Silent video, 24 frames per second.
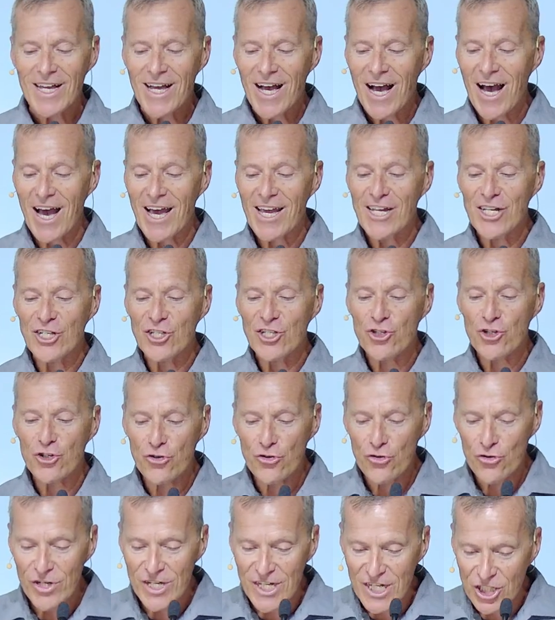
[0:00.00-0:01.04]
I
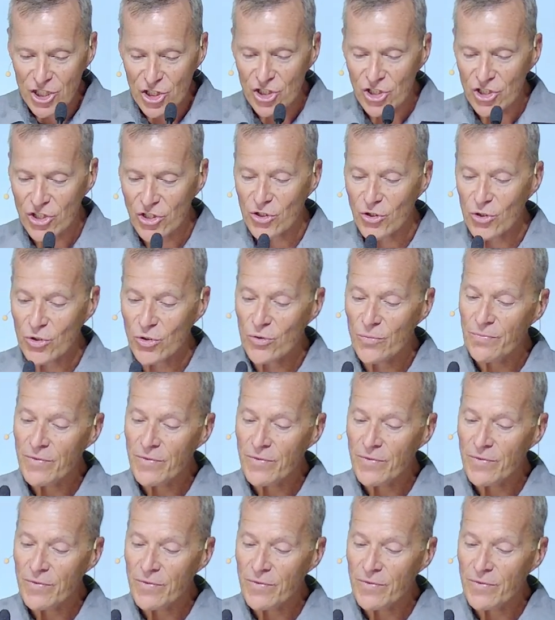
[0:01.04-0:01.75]
entreat you